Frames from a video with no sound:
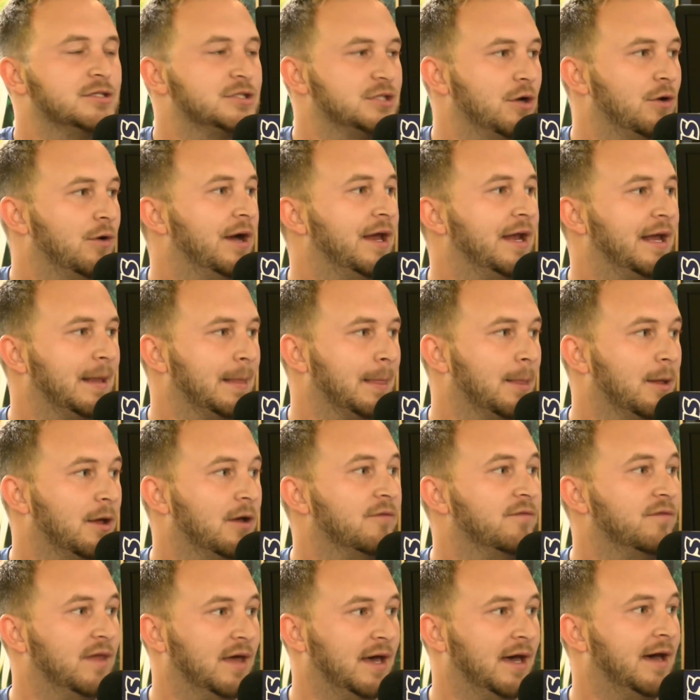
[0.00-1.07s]
So, and I
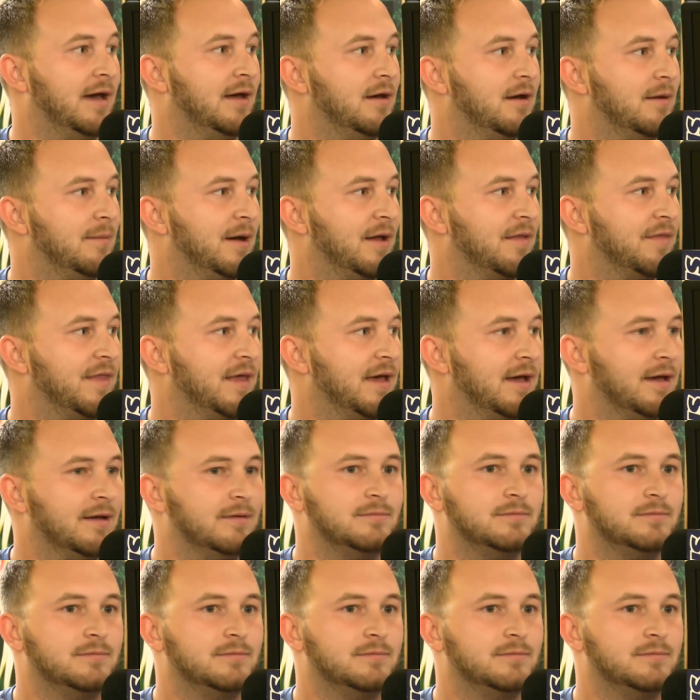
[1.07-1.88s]
love that about that.